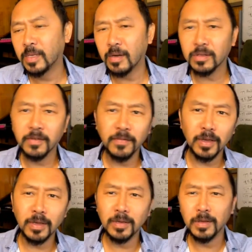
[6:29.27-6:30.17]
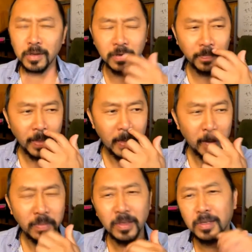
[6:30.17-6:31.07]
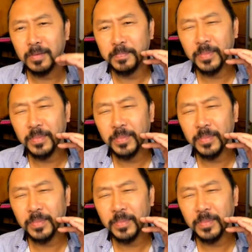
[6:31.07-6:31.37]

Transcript: Dr. V, you know, this